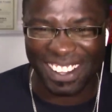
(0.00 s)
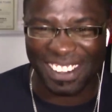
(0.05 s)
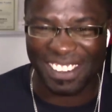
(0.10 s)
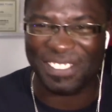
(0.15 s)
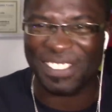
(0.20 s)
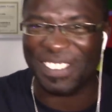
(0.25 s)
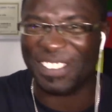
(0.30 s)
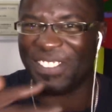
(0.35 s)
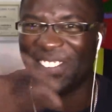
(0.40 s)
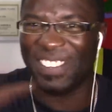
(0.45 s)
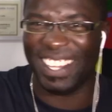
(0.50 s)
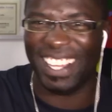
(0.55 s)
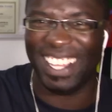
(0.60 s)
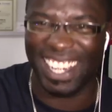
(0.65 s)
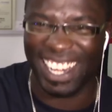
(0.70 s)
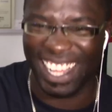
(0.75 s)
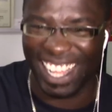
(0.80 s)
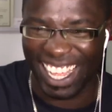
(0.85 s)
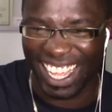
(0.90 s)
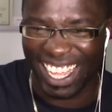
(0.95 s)
go from.
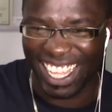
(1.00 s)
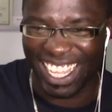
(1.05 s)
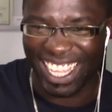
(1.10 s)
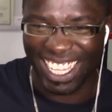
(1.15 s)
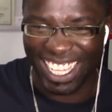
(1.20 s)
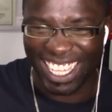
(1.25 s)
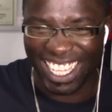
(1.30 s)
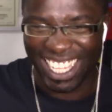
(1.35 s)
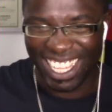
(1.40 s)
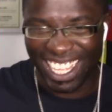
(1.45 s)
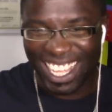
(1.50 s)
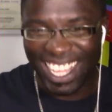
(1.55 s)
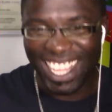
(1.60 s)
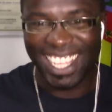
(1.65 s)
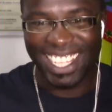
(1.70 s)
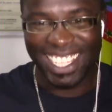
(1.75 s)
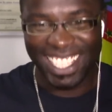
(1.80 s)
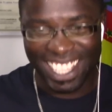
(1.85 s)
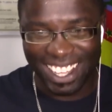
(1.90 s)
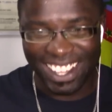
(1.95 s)

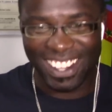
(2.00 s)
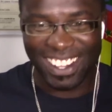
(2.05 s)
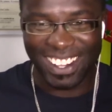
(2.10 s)
Yo.